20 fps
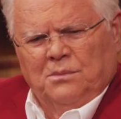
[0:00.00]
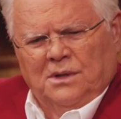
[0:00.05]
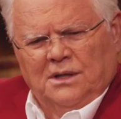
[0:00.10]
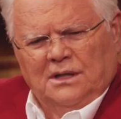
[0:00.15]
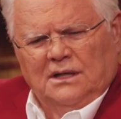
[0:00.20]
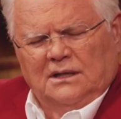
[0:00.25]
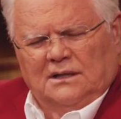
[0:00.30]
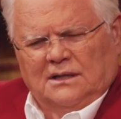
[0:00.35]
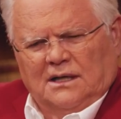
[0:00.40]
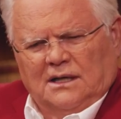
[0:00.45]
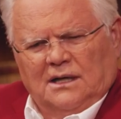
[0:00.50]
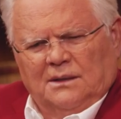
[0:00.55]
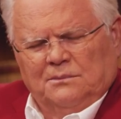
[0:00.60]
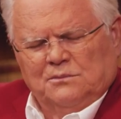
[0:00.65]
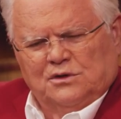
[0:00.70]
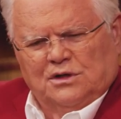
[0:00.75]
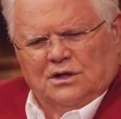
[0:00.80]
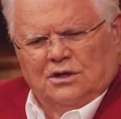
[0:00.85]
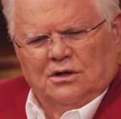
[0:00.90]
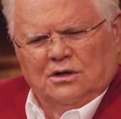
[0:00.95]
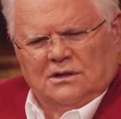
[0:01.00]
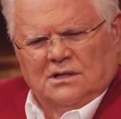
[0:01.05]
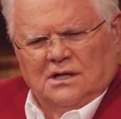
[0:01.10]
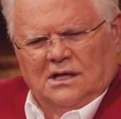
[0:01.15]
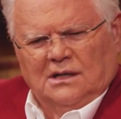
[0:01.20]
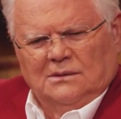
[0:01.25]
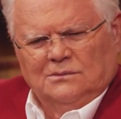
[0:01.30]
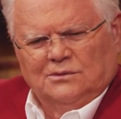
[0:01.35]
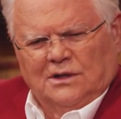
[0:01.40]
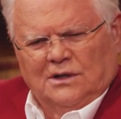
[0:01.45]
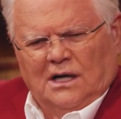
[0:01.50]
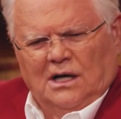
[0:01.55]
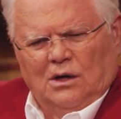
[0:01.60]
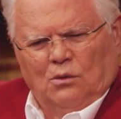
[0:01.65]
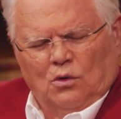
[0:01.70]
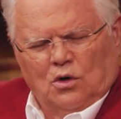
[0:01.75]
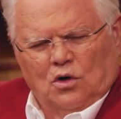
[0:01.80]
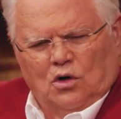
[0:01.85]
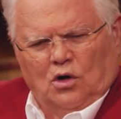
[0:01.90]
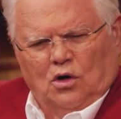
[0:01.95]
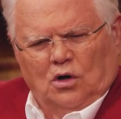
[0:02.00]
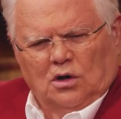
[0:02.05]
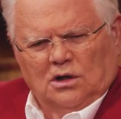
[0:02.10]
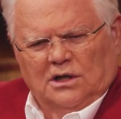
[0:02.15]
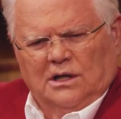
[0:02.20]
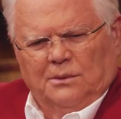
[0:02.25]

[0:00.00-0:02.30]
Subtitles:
Many times there are times I will call